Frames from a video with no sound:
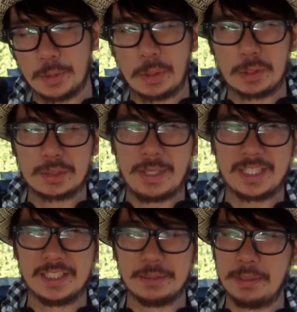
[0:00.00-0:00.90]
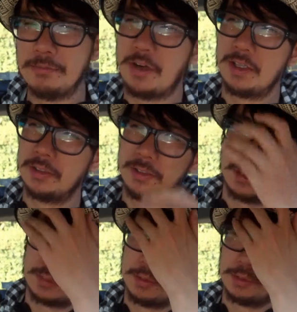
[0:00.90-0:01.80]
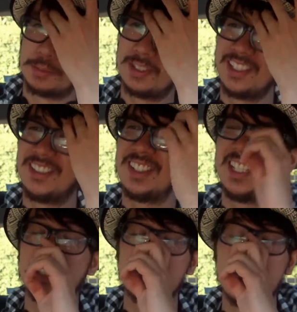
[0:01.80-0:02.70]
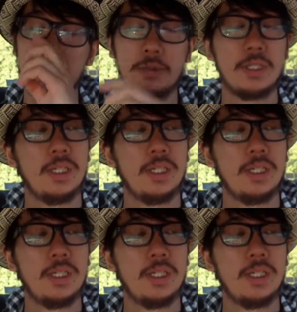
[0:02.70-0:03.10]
although smash is a bit violent, I suppose, but like, I guess so,